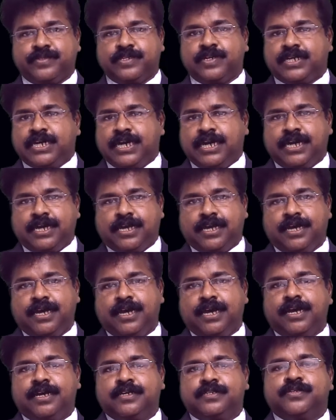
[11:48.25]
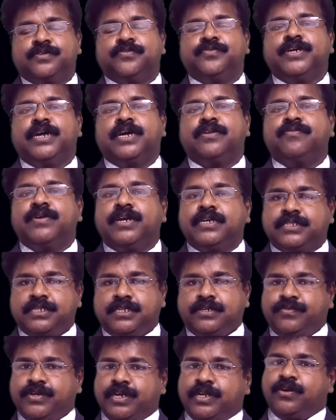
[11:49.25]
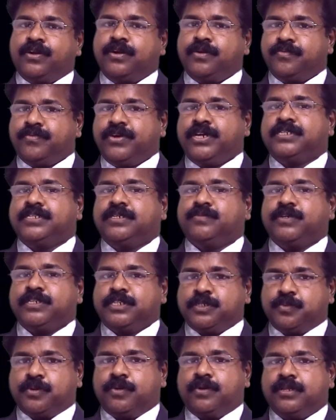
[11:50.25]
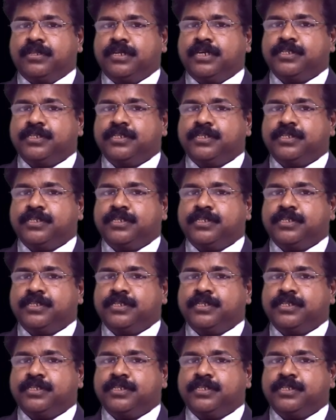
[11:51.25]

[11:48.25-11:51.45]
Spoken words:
Okay. So we are not facing much problem.